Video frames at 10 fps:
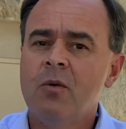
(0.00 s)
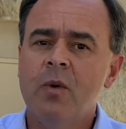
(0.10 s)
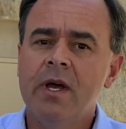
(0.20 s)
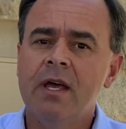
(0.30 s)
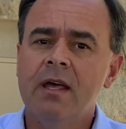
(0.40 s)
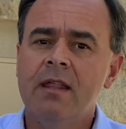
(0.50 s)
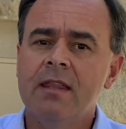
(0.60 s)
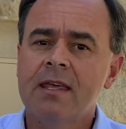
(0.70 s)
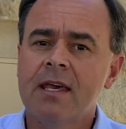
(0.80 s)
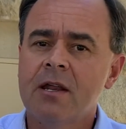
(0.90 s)
when
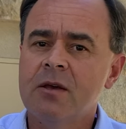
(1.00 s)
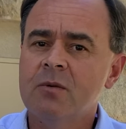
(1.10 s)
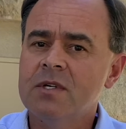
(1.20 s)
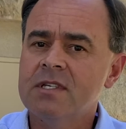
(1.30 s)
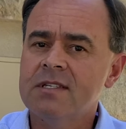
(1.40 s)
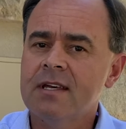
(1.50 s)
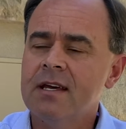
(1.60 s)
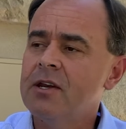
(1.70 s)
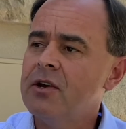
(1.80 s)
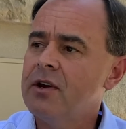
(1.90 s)
the county was
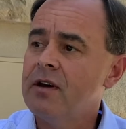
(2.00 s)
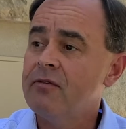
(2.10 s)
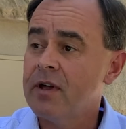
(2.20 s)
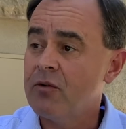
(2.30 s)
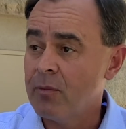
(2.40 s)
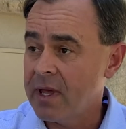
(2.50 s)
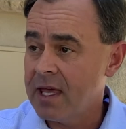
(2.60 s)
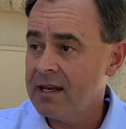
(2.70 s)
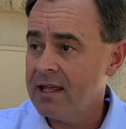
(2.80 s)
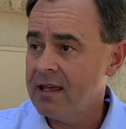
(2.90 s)
under a federal
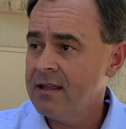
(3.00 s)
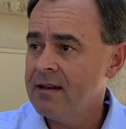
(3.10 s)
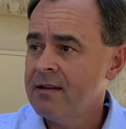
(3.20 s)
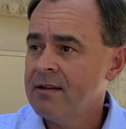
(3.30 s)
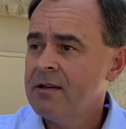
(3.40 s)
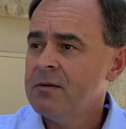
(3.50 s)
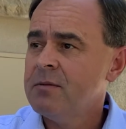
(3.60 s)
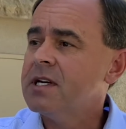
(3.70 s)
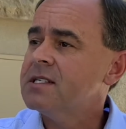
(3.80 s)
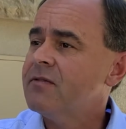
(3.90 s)
mandate
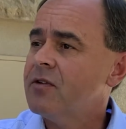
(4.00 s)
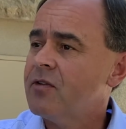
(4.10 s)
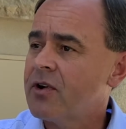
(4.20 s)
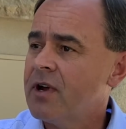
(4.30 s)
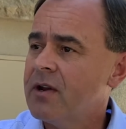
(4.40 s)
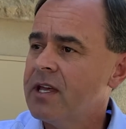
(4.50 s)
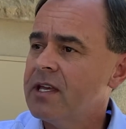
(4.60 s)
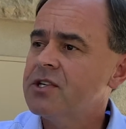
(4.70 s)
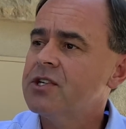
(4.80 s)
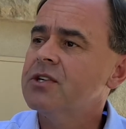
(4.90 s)
because of overcrowding
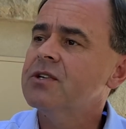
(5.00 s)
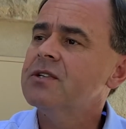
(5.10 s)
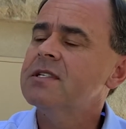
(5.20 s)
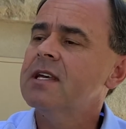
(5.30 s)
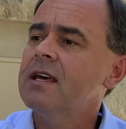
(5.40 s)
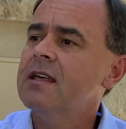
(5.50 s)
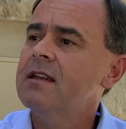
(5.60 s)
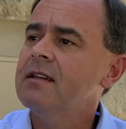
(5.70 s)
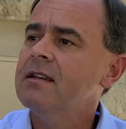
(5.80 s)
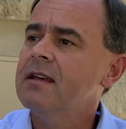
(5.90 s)
issues
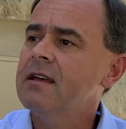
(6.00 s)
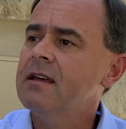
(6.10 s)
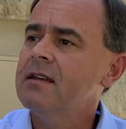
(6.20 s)
and